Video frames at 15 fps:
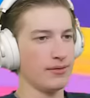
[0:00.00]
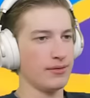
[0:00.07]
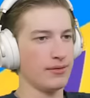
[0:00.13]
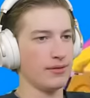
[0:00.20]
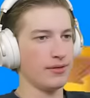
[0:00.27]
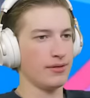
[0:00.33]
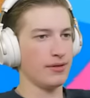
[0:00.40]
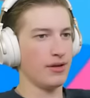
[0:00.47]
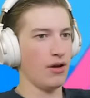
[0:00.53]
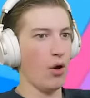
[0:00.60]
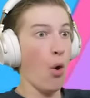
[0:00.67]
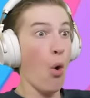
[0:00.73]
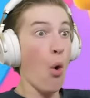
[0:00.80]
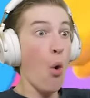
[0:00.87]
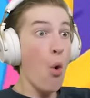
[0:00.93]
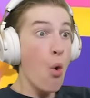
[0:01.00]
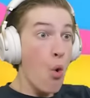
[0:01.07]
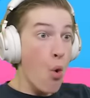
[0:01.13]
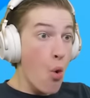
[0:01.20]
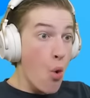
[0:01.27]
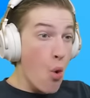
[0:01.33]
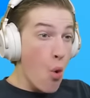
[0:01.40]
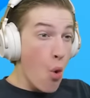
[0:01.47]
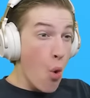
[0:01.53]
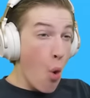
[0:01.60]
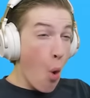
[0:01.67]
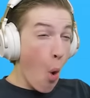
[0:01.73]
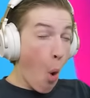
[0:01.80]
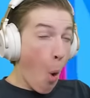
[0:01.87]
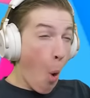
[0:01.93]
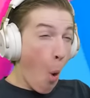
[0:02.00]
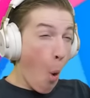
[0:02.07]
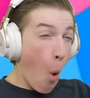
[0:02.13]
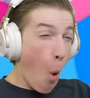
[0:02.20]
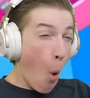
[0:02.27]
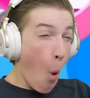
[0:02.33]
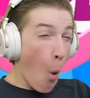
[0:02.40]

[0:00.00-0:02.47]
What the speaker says: (no one is talking)